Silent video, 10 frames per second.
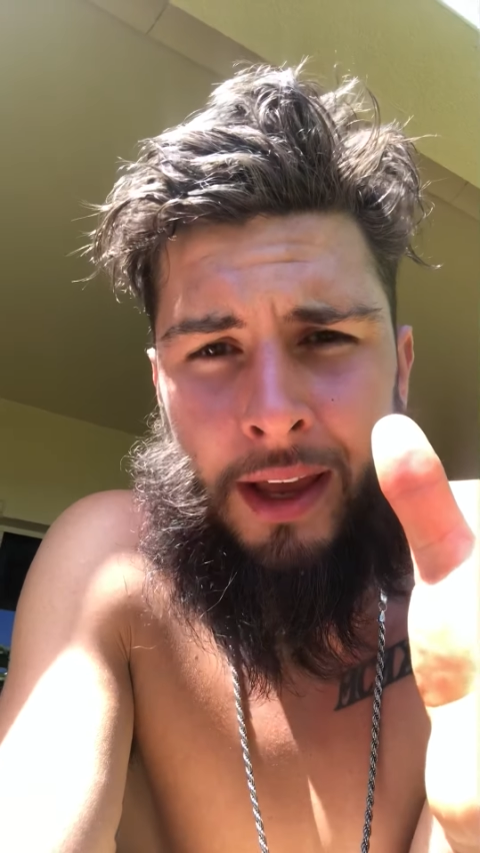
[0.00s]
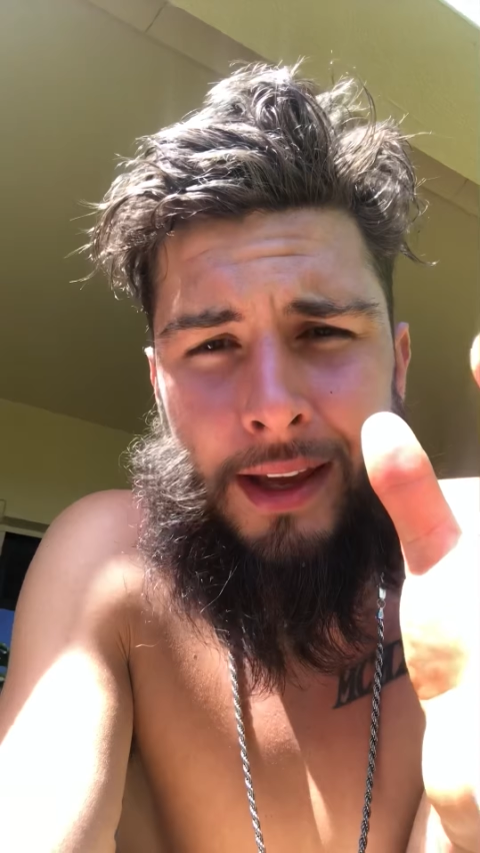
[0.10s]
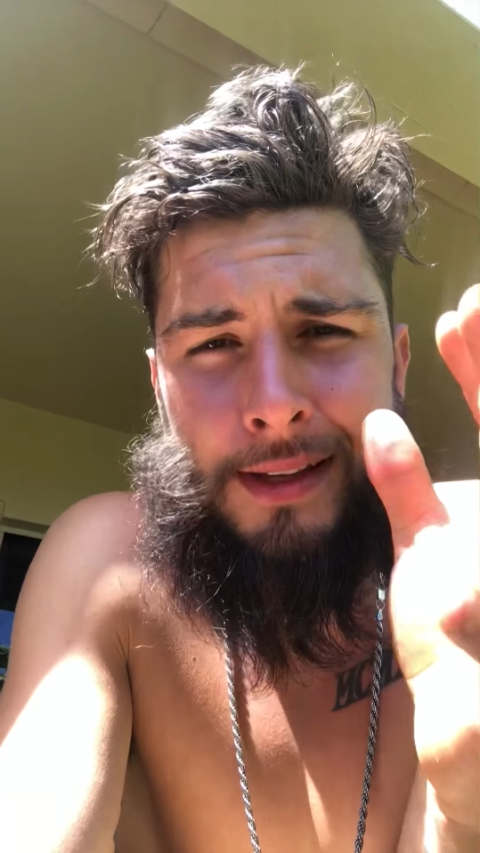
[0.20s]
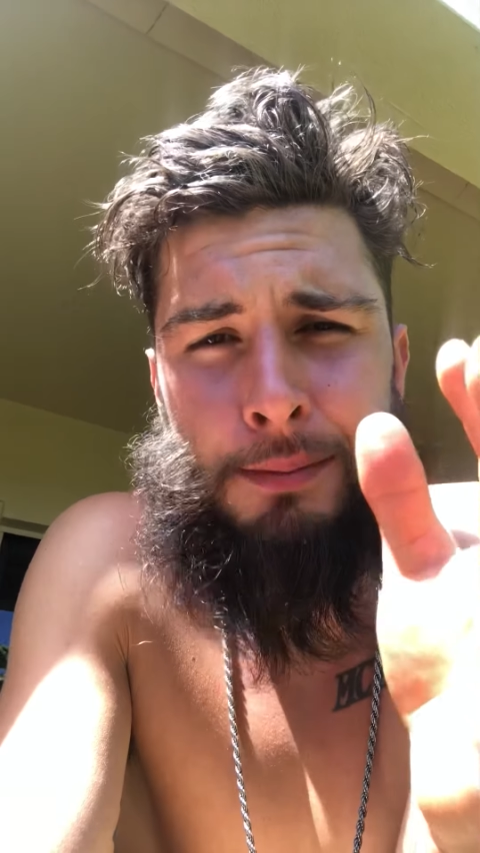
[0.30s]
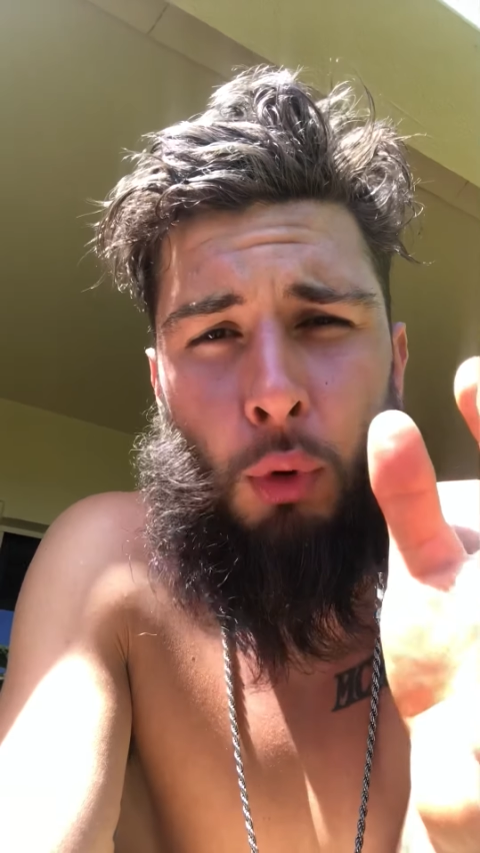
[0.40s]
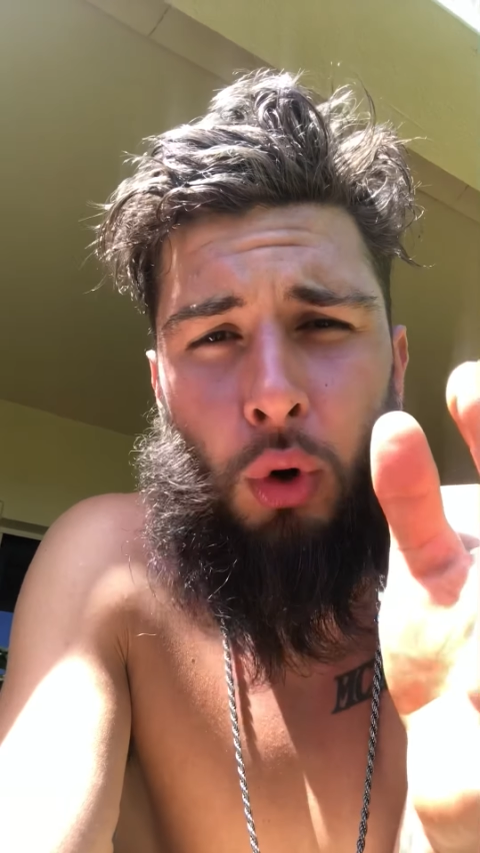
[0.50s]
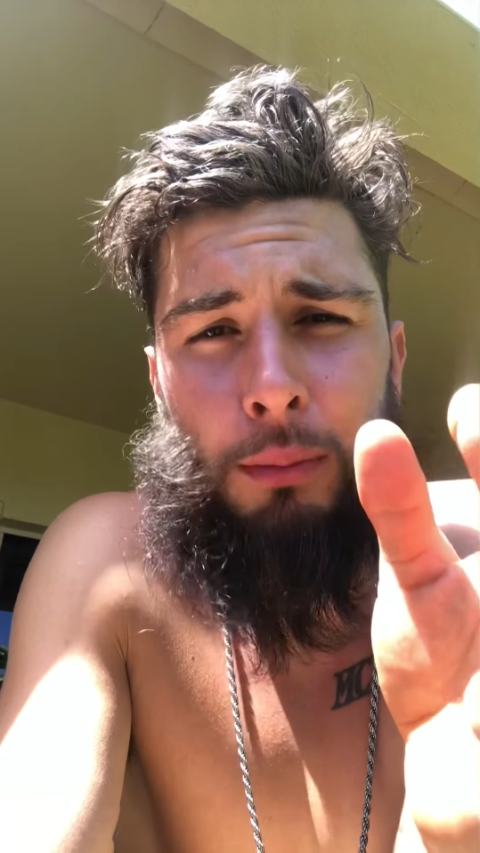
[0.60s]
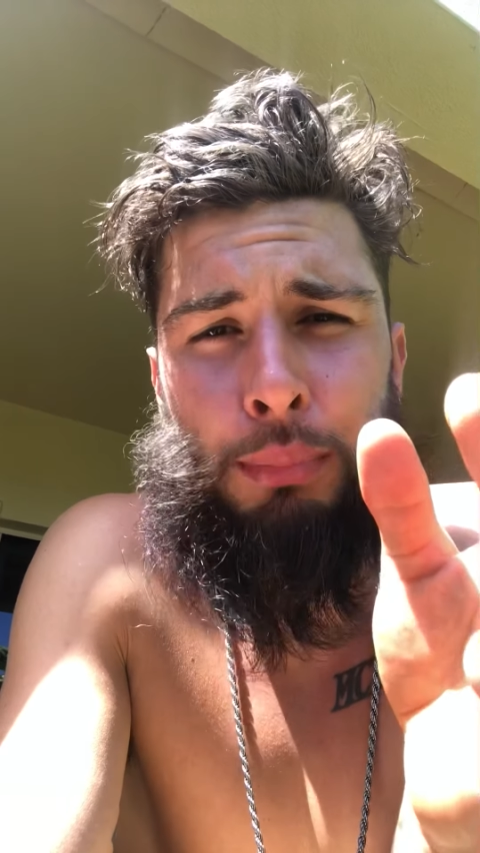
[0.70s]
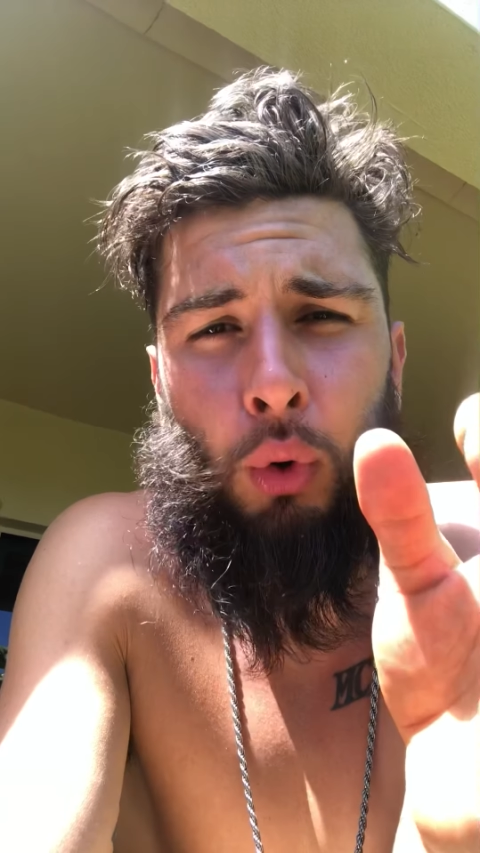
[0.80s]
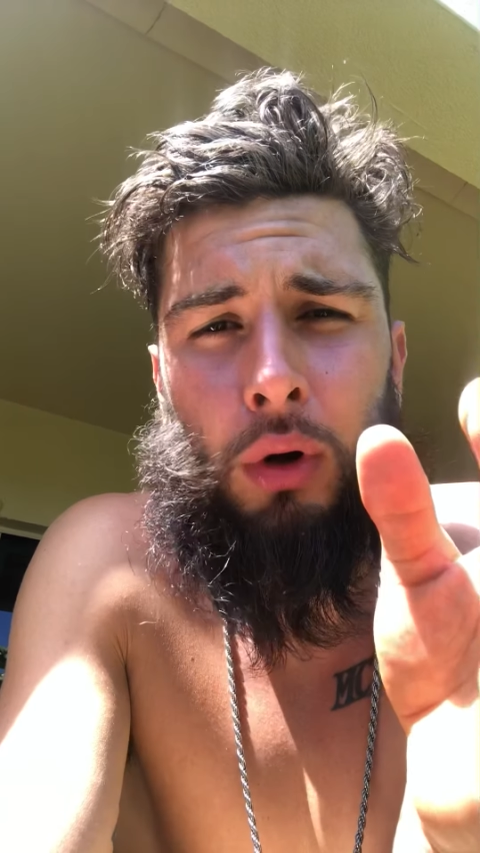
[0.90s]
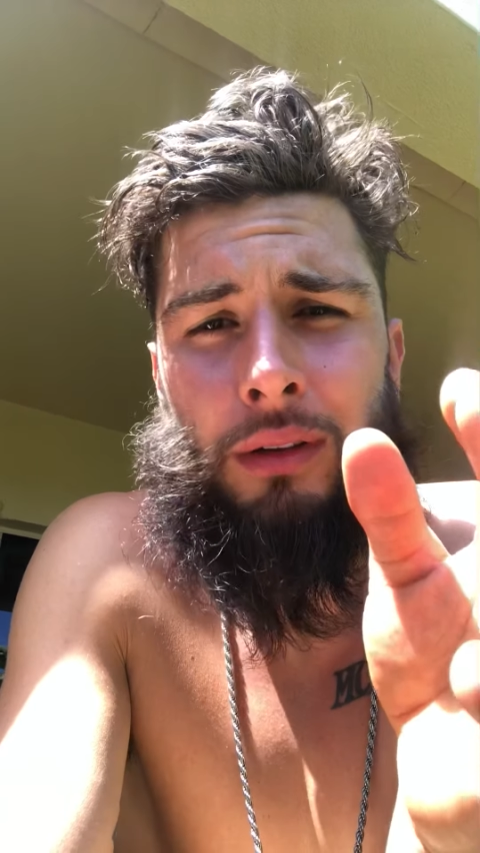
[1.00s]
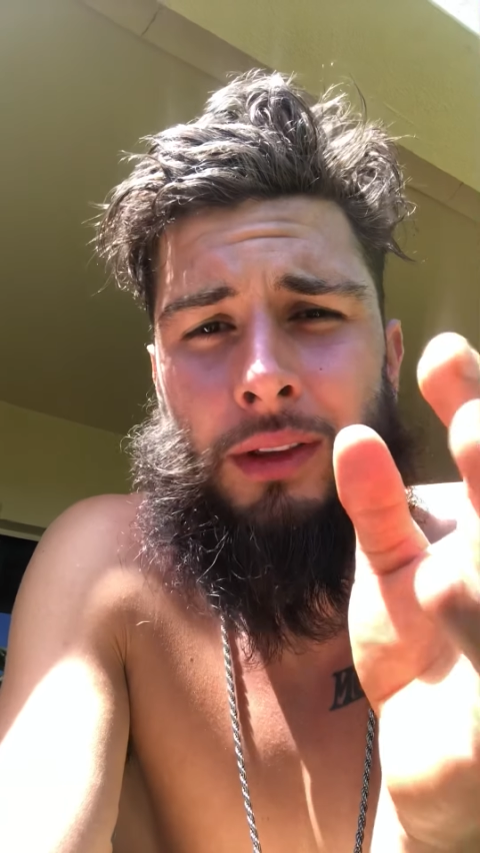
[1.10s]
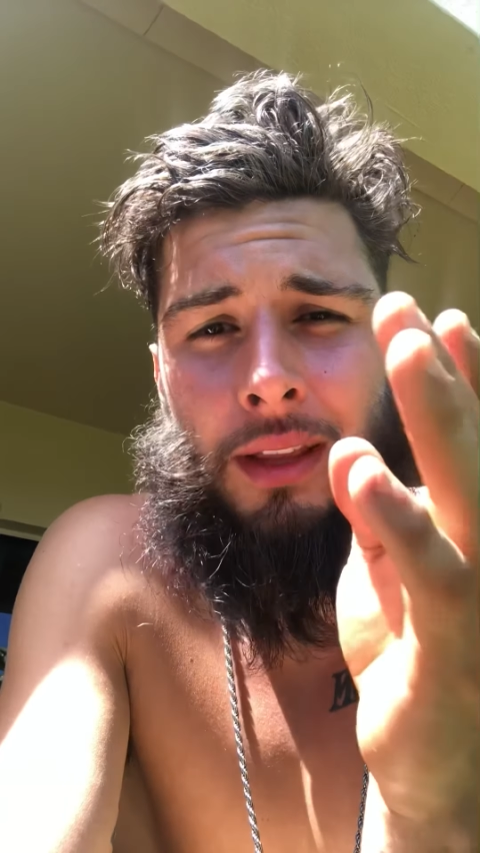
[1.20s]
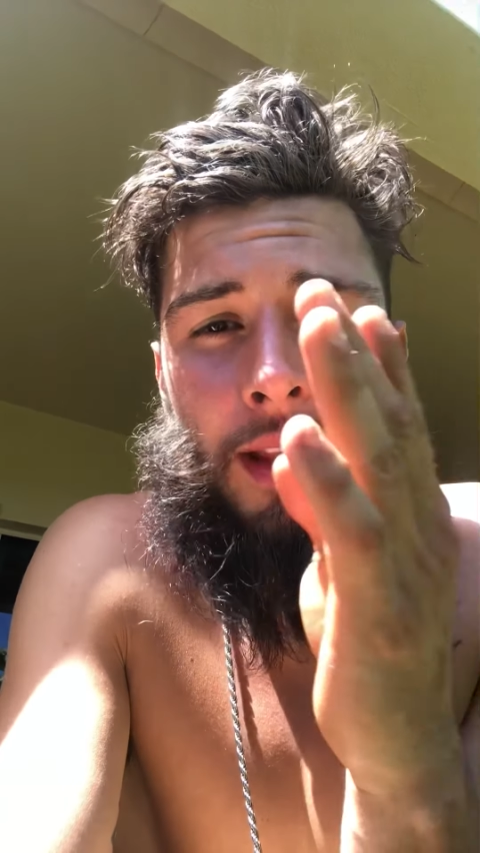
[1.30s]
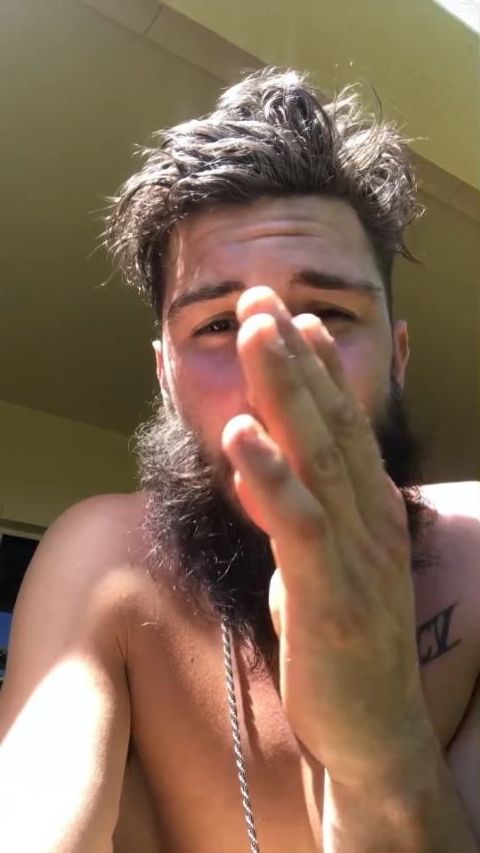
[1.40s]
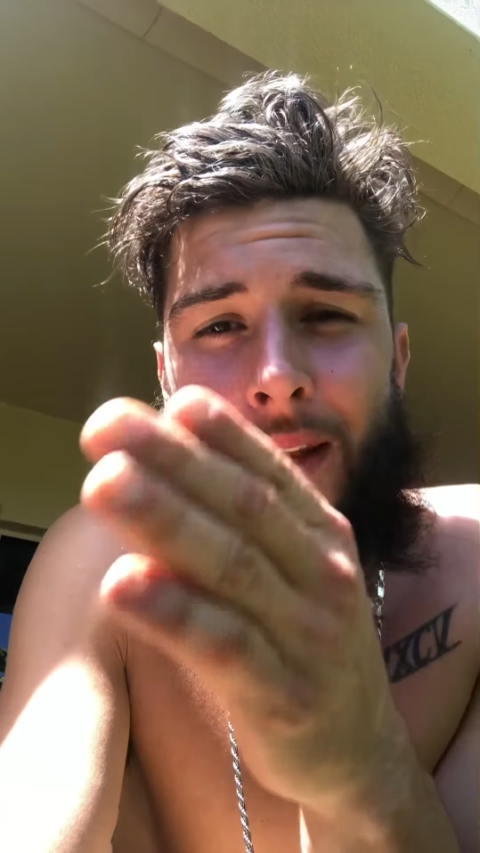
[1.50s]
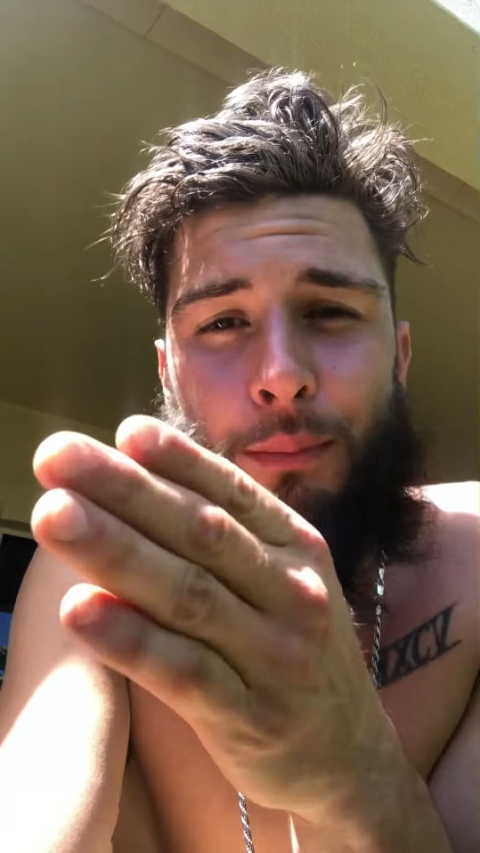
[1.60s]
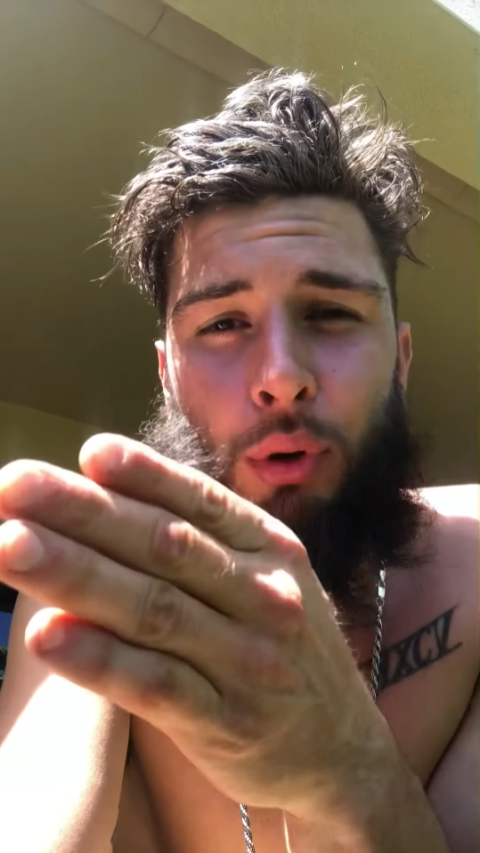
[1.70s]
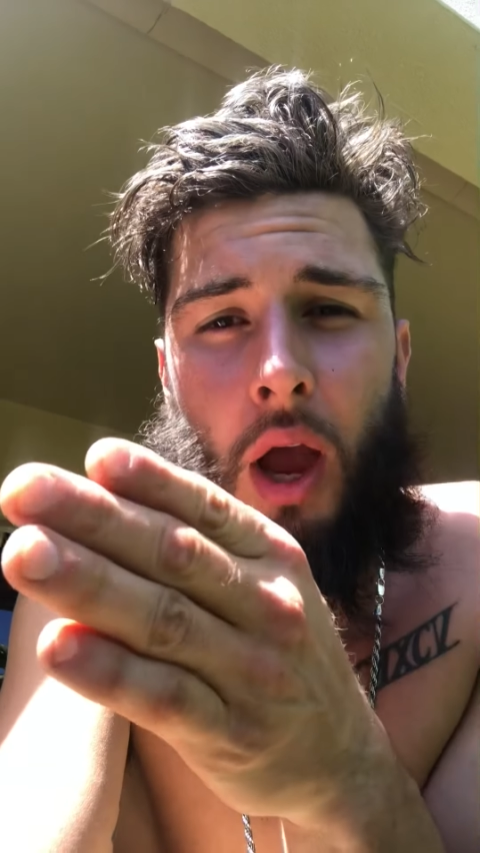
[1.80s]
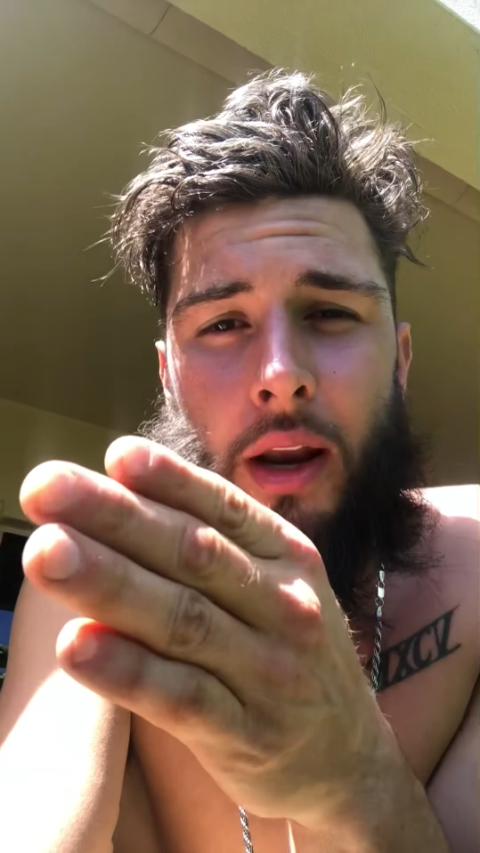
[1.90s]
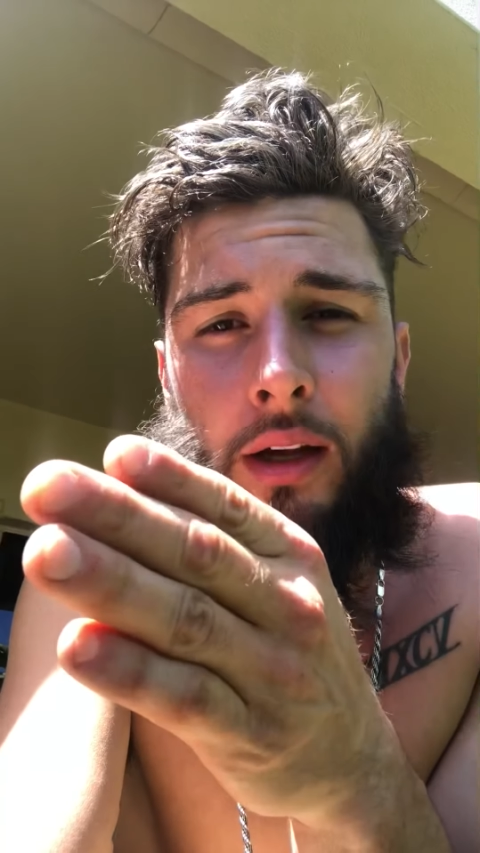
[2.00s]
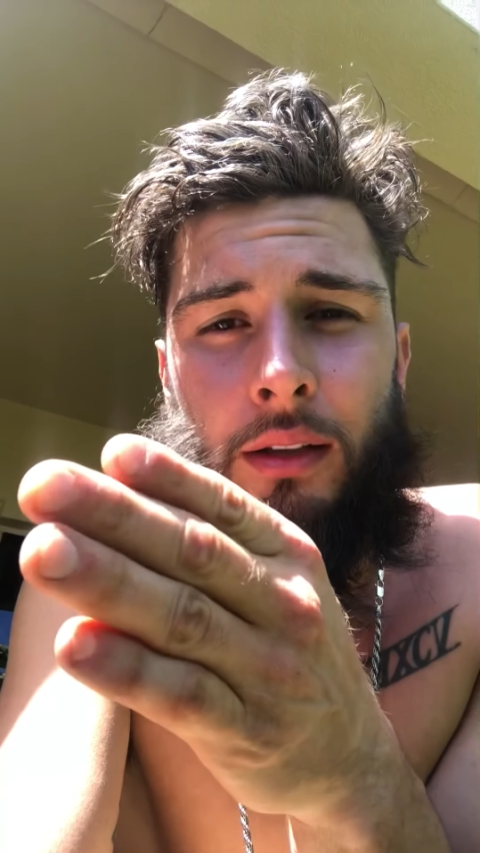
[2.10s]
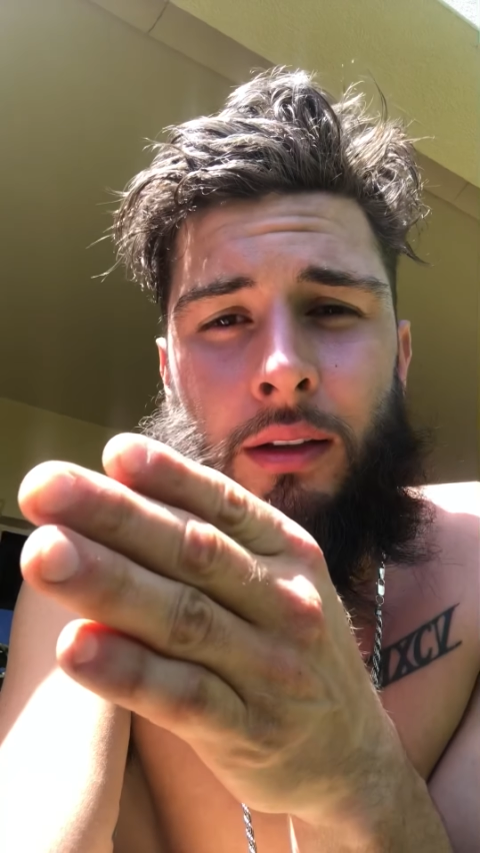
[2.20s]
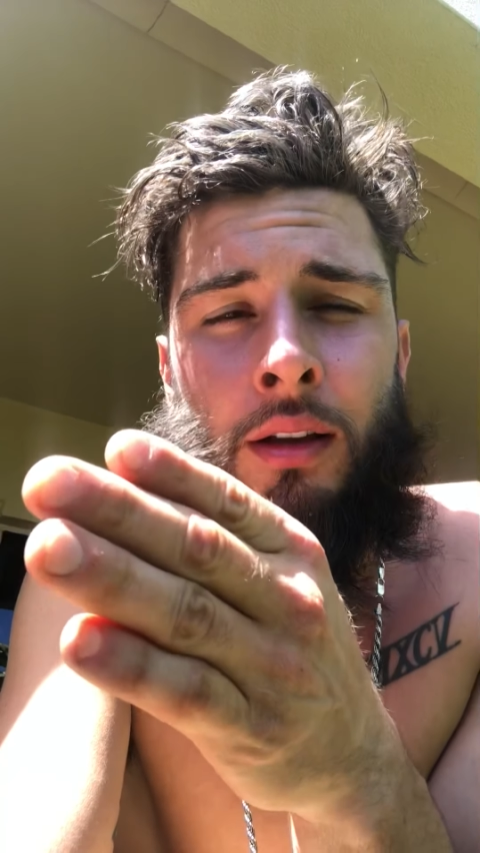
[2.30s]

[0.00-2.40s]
is more important than the end product.